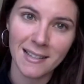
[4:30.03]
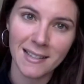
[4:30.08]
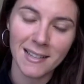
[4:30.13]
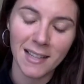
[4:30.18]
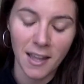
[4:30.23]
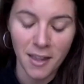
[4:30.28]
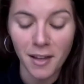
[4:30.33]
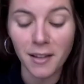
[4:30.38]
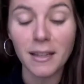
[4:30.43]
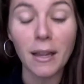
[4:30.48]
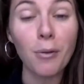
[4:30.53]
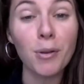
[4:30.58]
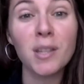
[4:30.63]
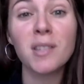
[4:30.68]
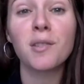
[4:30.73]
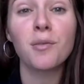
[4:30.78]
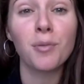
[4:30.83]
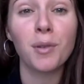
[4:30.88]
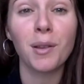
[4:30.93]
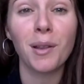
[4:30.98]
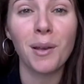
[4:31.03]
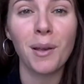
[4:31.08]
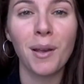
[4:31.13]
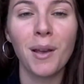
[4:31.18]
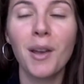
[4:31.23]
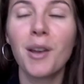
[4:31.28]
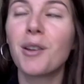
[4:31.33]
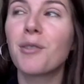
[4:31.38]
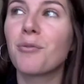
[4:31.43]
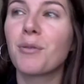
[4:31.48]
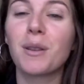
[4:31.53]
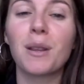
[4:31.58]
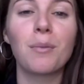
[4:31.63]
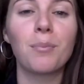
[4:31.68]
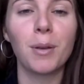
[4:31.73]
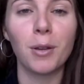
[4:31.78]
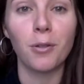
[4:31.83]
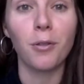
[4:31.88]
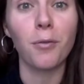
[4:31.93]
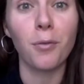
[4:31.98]
I thought that was a really, really
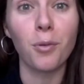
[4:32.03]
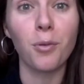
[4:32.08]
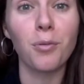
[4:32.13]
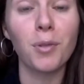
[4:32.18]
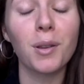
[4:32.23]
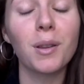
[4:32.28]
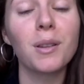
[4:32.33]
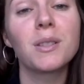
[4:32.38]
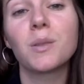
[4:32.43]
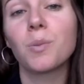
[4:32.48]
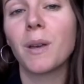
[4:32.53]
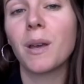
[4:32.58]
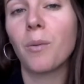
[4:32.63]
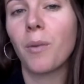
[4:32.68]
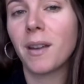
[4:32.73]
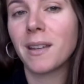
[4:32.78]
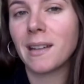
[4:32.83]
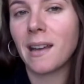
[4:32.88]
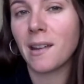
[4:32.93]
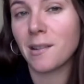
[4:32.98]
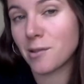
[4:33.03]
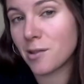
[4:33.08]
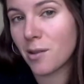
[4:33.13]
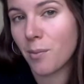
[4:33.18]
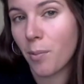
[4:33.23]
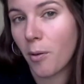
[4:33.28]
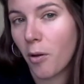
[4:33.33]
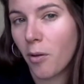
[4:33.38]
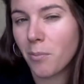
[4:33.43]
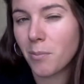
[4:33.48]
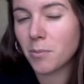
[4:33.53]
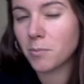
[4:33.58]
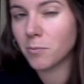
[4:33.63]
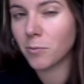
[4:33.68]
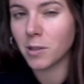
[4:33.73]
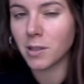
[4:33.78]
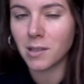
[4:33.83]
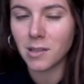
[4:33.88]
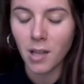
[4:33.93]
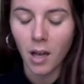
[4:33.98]
beautiful, really sweet way to end the poem. We'll
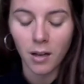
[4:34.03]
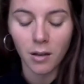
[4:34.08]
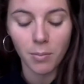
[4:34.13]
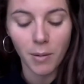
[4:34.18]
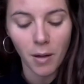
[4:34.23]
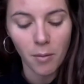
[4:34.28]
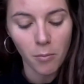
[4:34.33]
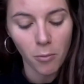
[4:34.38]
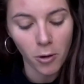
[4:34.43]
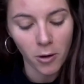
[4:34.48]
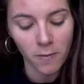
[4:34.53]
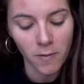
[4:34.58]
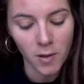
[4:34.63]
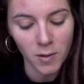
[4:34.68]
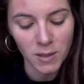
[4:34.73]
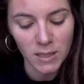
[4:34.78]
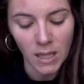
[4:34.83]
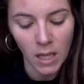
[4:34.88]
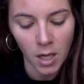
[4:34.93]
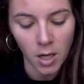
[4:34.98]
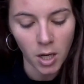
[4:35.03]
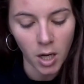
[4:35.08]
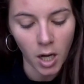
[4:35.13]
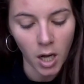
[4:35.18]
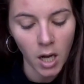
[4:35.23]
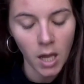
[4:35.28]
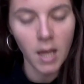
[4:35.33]
talk about more of those later.